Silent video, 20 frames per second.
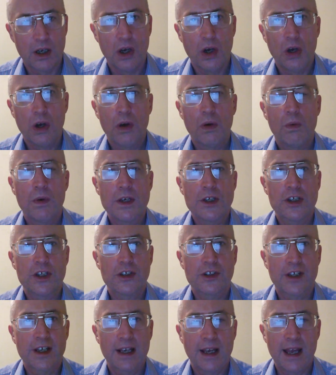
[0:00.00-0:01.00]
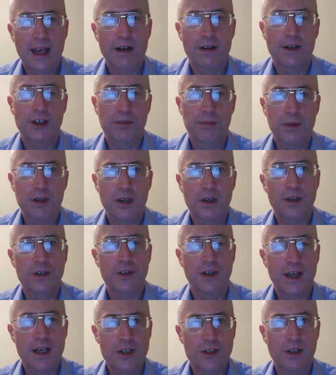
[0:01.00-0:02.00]
which is hilarious because
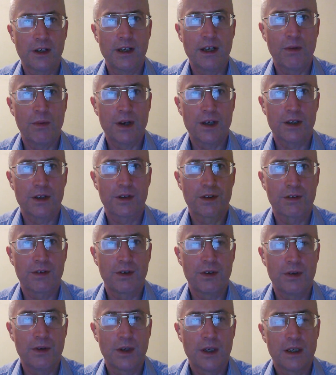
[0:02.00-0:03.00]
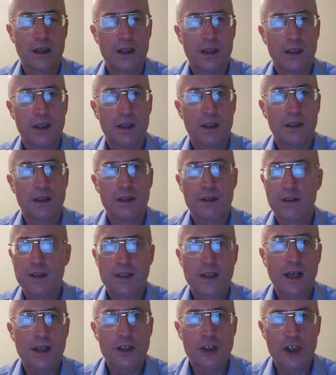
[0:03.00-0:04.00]
Italy went through the
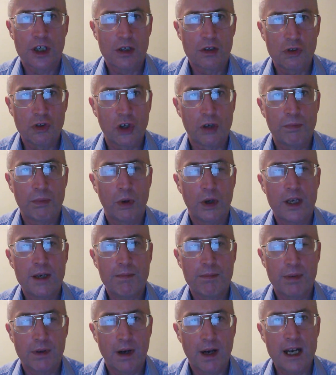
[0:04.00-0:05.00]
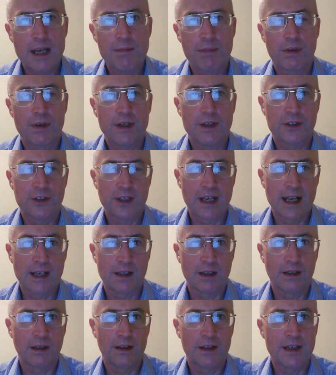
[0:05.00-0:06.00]
Tangentopoli bribery
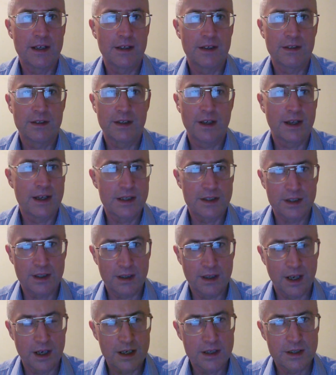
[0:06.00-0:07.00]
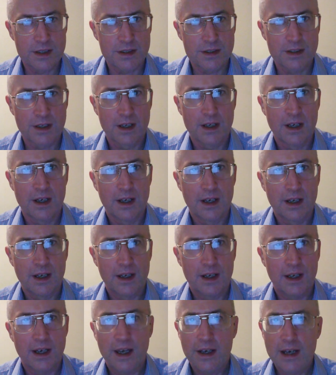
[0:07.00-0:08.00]
scandal in the 1990s,
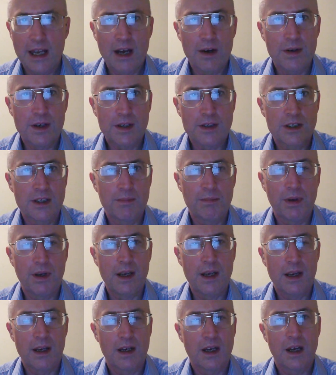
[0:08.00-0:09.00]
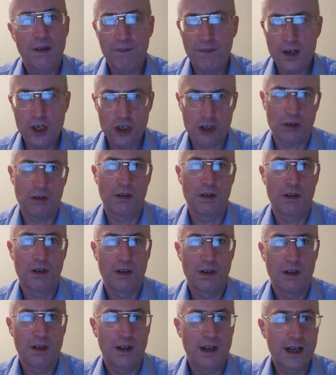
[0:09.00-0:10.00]
and now it's simply official
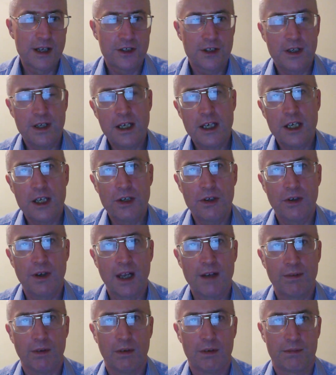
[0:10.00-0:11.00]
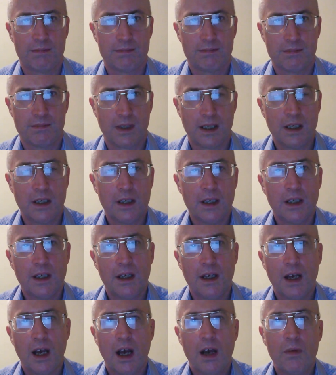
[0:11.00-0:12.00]
at an EU level. And